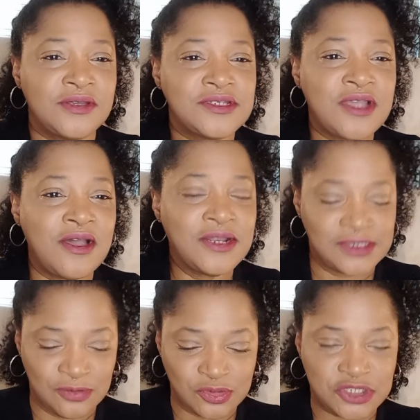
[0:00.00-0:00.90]
She got on this
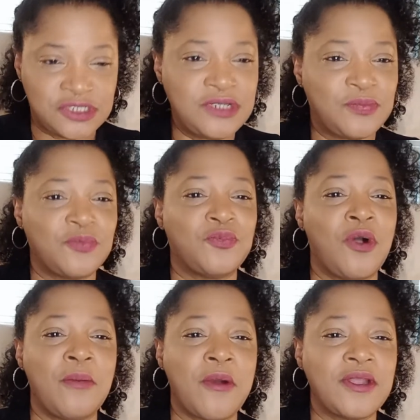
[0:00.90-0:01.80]
little cheap
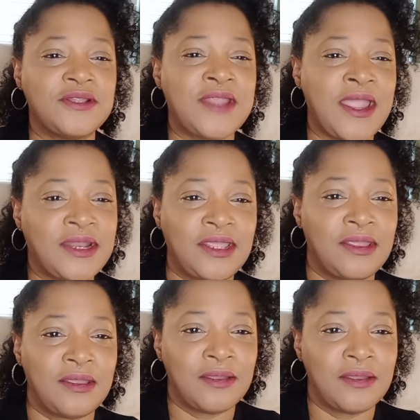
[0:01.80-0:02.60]
Walmart nightie.